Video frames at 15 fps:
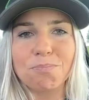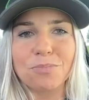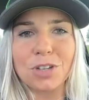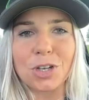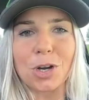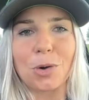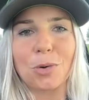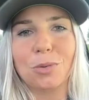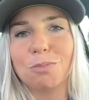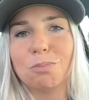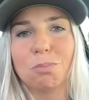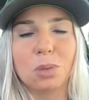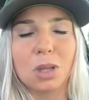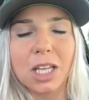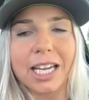you know
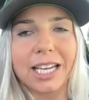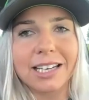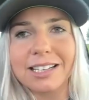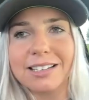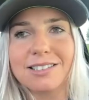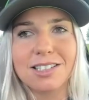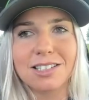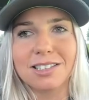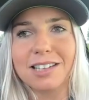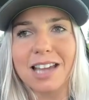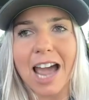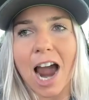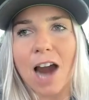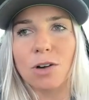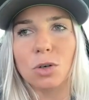planet,
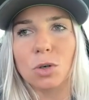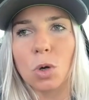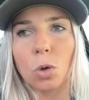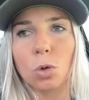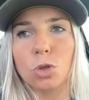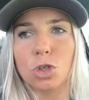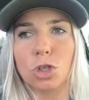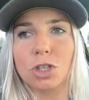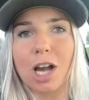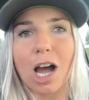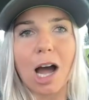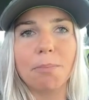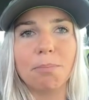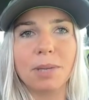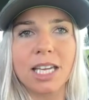agriculture
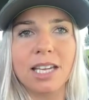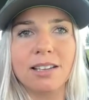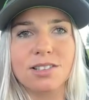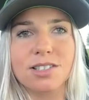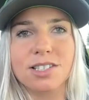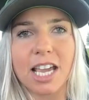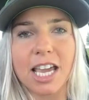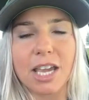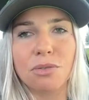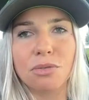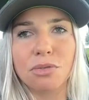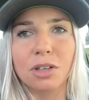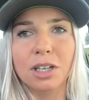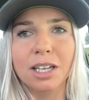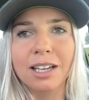not being safe,